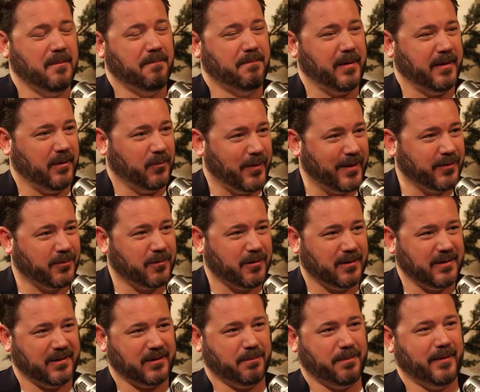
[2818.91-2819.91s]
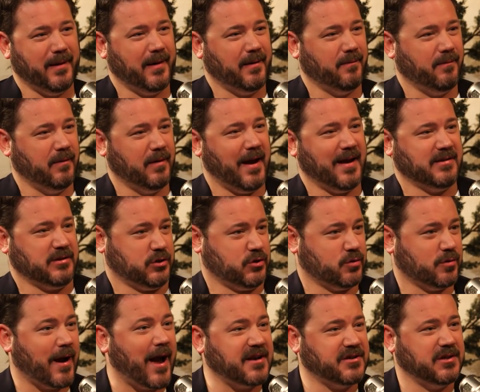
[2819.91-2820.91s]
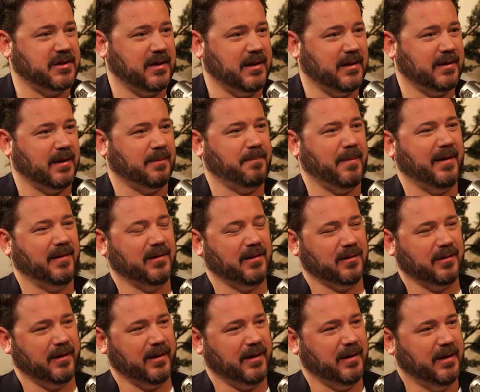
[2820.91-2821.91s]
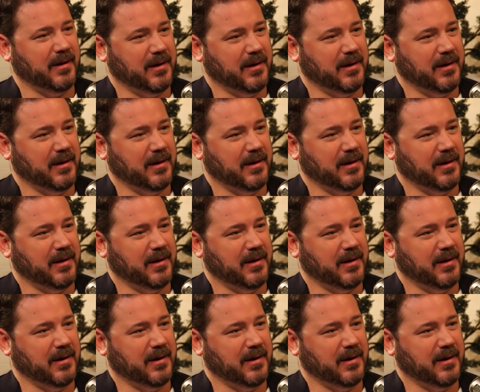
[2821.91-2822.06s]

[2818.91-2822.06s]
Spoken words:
But in Westworld, it's played as tragedy, that basically